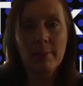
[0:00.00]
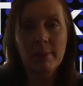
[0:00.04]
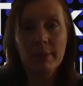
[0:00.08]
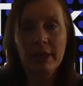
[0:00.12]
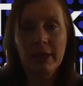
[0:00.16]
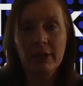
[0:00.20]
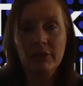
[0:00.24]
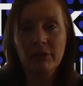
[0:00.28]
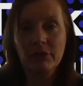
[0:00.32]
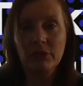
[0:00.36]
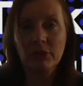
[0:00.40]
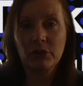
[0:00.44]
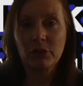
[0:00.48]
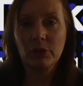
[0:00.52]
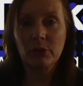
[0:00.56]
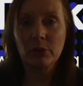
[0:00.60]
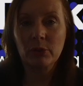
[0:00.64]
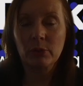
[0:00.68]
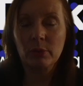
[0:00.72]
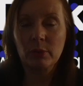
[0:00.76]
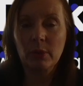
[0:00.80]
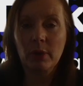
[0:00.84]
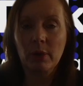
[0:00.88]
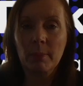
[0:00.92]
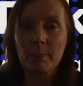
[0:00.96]
if
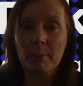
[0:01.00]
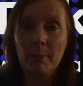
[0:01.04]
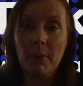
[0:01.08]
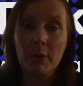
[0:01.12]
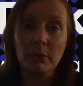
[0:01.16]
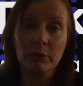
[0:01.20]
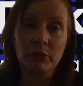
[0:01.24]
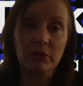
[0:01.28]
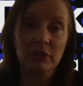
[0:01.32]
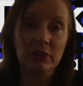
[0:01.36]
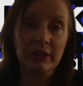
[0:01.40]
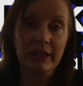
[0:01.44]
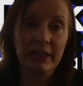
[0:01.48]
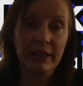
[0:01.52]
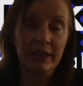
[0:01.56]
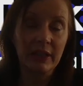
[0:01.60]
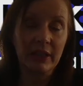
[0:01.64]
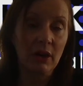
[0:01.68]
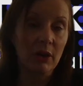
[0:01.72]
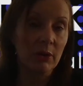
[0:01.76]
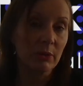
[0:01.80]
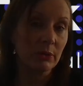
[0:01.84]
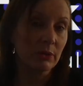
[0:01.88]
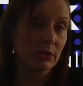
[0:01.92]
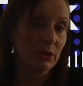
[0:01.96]
you mostly
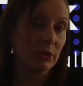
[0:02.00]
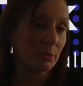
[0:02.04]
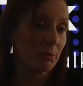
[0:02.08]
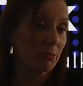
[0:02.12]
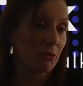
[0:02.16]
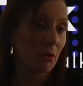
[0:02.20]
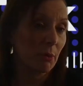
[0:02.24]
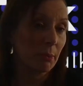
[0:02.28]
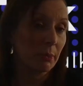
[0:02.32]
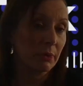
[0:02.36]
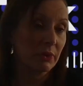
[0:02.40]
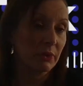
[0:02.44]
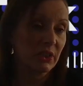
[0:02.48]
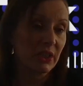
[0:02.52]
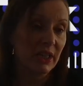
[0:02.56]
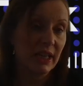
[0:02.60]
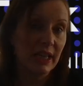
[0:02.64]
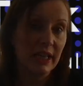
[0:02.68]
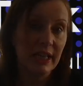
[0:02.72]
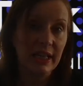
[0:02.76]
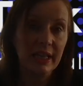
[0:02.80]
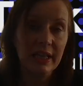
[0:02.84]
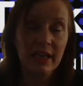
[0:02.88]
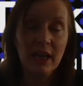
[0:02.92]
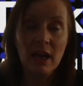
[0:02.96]
owned the
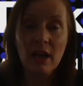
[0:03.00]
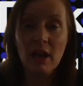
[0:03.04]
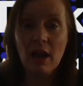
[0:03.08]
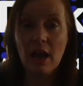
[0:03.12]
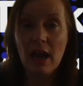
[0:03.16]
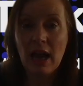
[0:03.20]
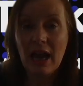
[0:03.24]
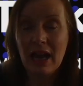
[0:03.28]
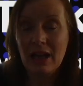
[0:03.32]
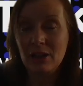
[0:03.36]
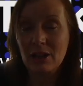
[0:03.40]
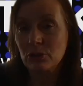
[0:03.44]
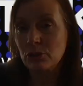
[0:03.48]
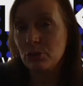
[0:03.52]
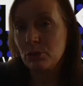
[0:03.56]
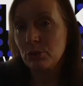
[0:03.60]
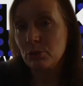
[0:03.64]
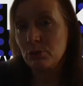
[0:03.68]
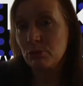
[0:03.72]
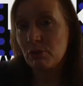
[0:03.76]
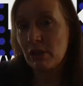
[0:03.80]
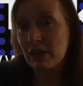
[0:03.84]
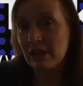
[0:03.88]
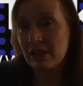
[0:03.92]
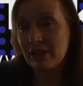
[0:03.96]
property and
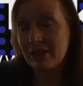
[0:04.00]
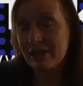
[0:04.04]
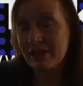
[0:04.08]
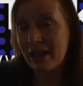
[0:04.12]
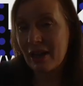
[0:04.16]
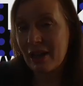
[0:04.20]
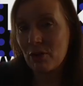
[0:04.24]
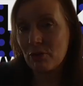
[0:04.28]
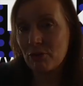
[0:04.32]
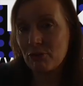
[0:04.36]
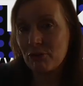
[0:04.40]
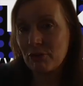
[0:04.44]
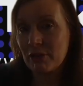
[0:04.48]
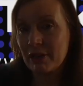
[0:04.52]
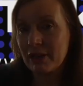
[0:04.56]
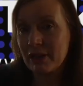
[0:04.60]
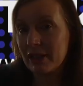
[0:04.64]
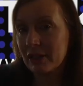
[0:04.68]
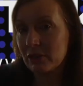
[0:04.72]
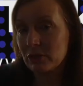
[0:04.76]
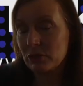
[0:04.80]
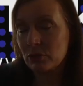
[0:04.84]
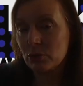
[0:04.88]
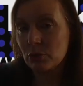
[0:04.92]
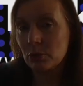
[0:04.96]
you rented it out for a
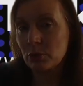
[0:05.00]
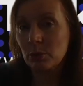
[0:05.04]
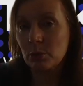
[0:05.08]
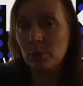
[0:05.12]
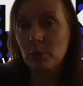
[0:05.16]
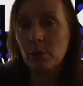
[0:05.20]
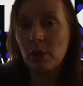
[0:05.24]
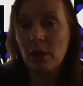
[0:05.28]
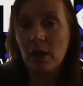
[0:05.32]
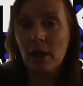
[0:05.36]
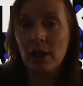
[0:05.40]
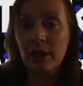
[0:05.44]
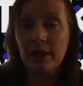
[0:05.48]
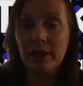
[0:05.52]
little